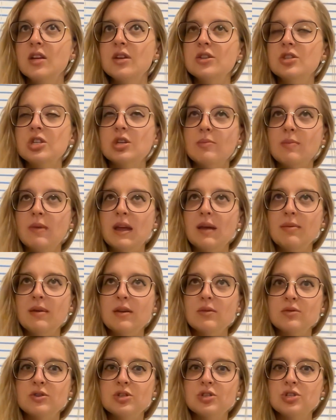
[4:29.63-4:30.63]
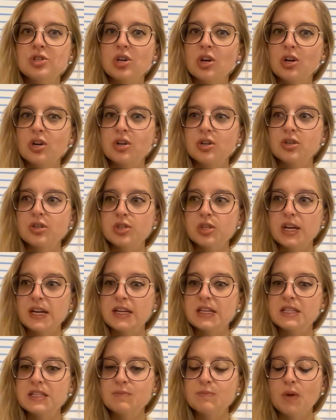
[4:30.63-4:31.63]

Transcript: So maybe it was just darker shades.